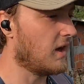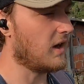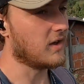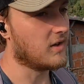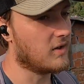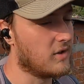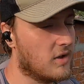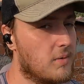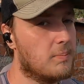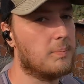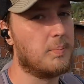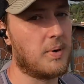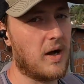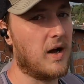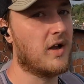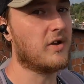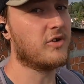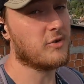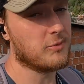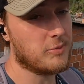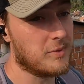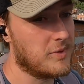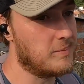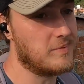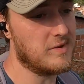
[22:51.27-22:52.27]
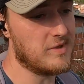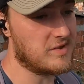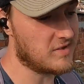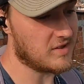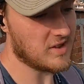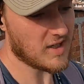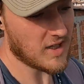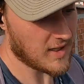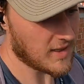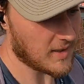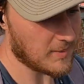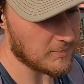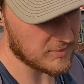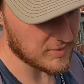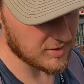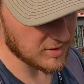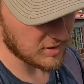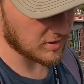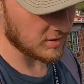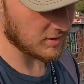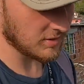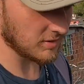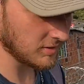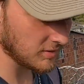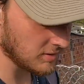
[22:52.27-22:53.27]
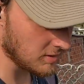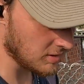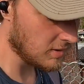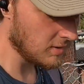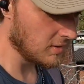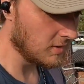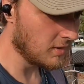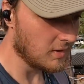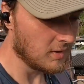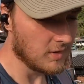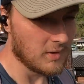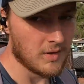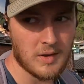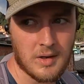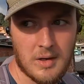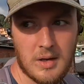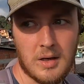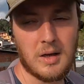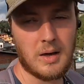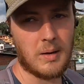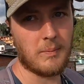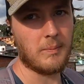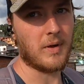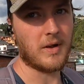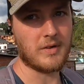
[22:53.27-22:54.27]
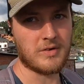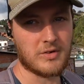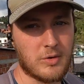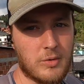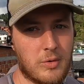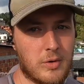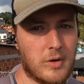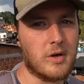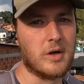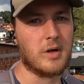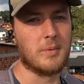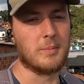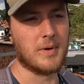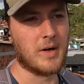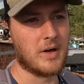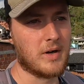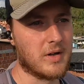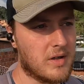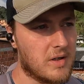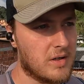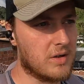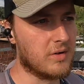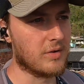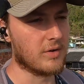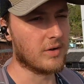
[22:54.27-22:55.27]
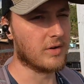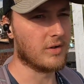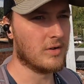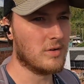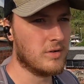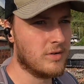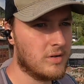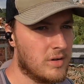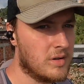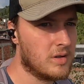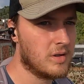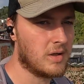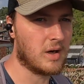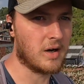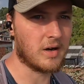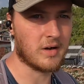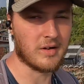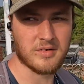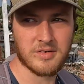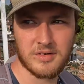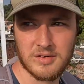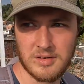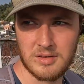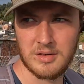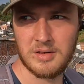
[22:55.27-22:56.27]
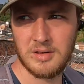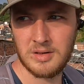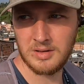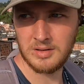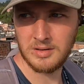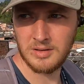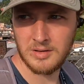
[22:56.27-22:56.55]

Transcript: I could possibly be stabbed. I'm not too worried about it here though, honestly.